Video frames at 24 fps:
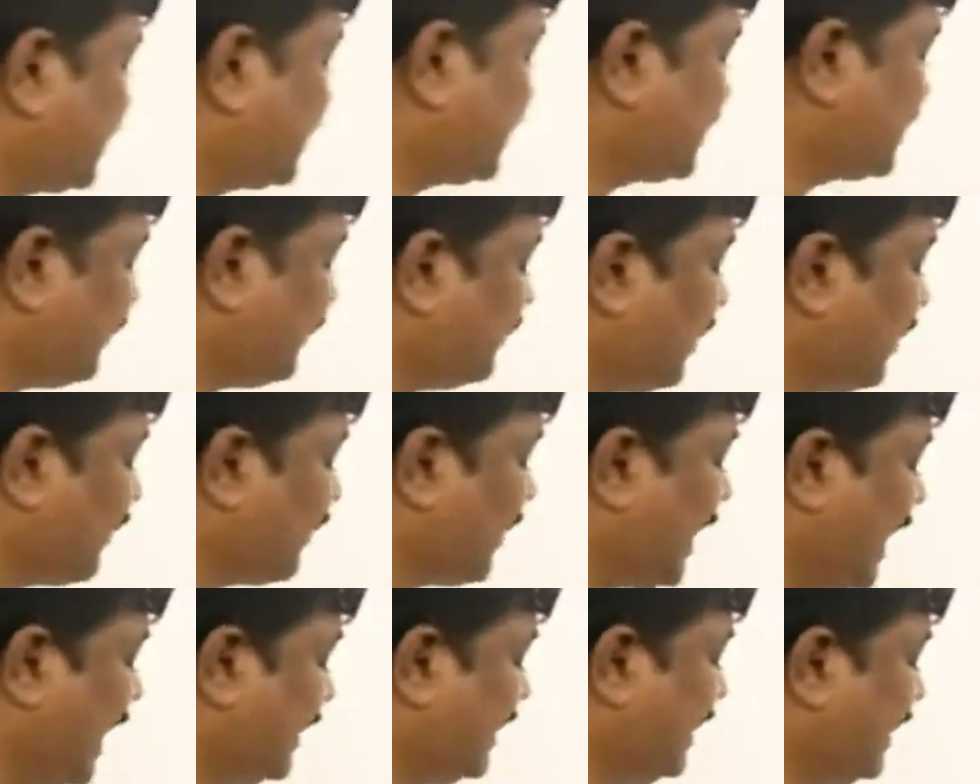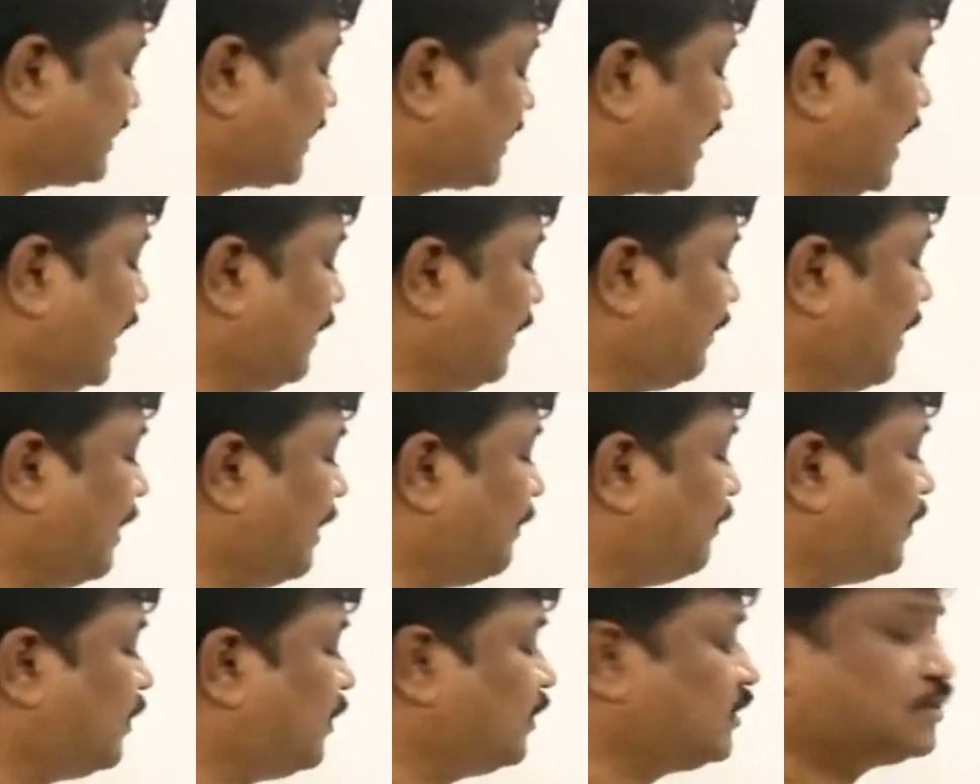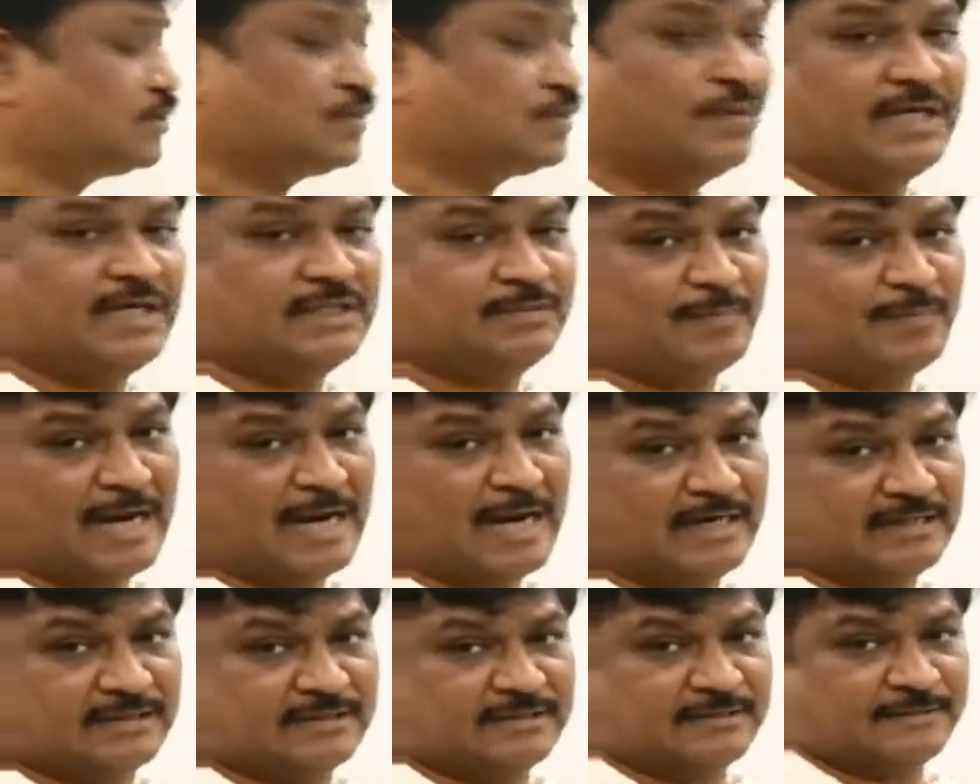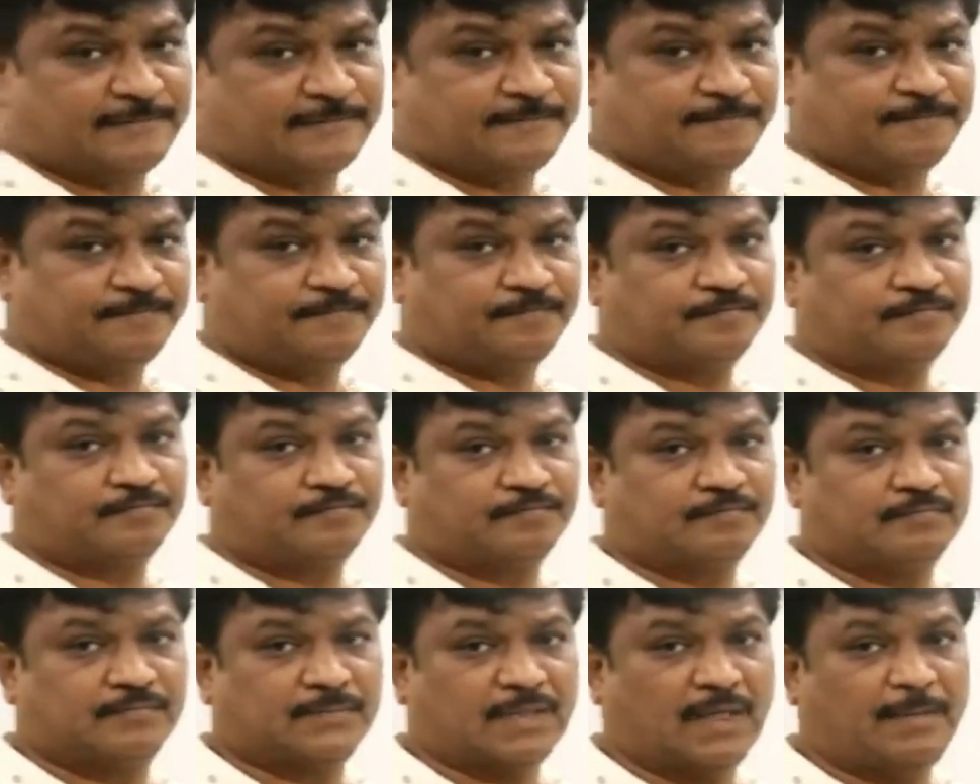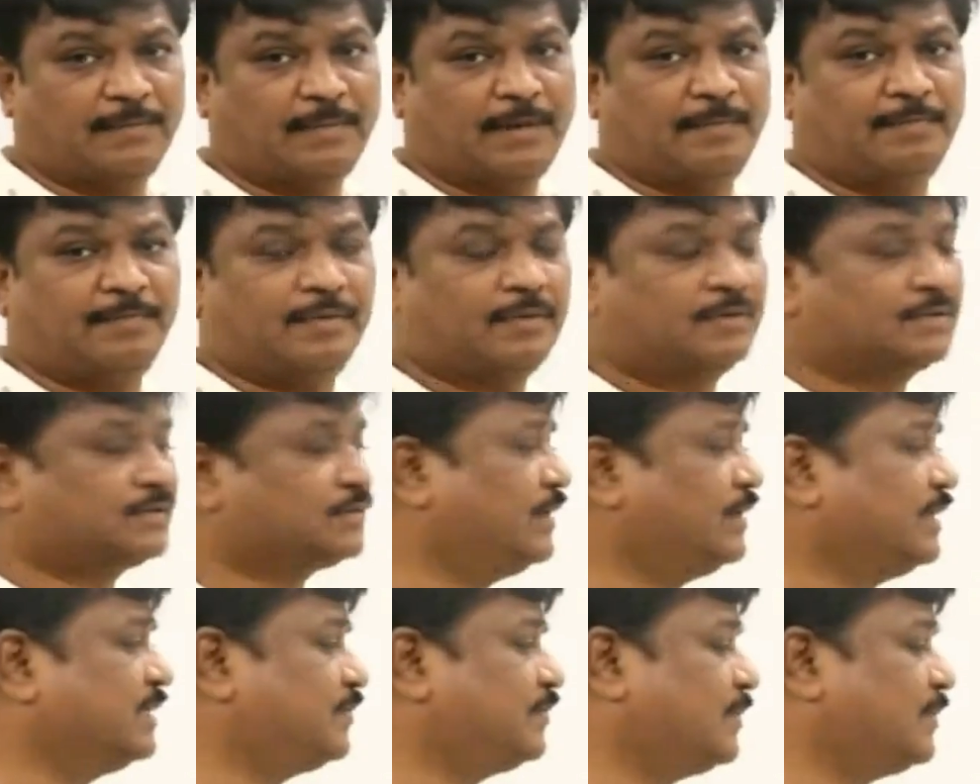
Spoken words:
of the plant is called pumped storage plant. Pumped storage plant.